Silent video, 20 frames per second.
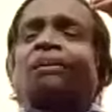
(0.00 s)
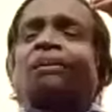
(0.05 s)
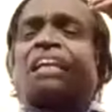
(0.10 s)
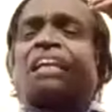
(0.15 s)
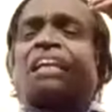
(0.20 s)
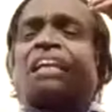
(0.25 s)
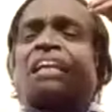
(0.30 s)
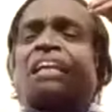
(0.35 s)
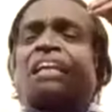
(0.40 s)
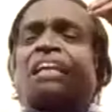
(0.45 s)

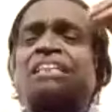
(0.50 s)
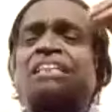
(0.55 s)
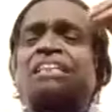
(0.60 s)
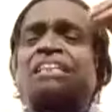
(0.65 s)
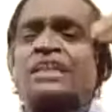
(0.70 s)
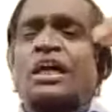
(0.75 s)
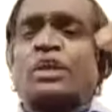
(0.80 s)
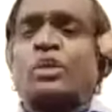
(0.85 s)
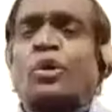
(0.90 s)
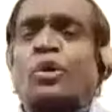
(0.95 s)
religions
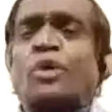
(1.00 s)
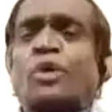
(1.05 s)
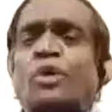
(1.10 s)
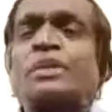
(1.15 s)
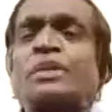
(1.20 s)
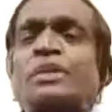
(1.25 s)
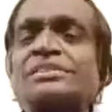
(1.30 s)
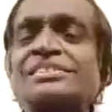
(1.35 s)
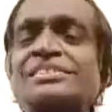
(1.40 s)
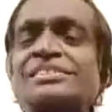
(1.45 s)
are
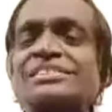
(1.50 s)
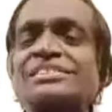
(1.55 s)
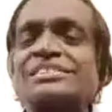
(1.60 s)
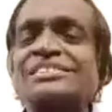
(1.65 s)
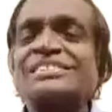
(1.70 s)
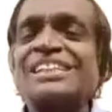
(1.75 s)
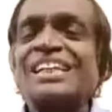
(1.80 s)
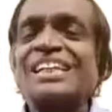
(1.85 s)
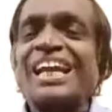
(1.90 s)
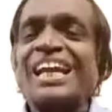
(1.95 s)
good,
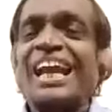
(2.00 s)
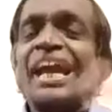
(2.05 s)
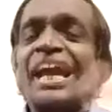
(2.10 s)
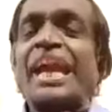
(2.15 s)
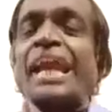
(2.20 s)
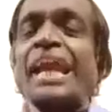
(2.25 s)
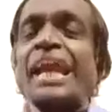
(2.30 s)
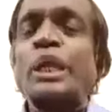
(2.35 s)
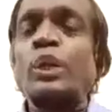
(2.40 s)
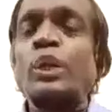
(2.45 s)

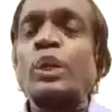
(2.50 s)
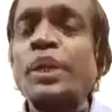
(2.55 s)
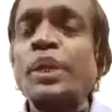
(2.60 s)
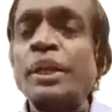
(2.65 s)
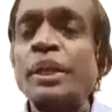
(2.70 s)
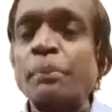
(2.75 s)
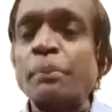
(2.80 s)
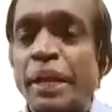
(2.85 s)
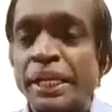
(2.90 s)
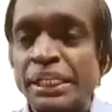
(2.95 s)

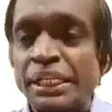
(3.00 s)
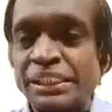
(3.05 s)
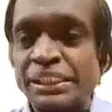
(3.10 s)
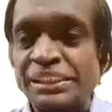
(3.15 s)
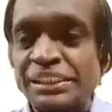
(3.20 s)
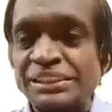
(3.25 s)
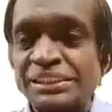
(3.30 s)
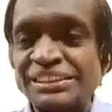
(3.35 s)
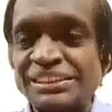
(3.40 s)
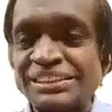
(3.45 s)
including
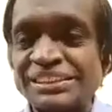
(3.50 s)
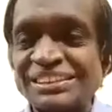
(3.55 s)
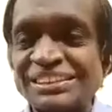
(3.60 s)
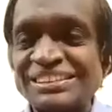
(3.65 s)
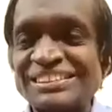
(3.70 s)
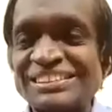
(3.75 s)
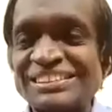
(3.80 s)
mine.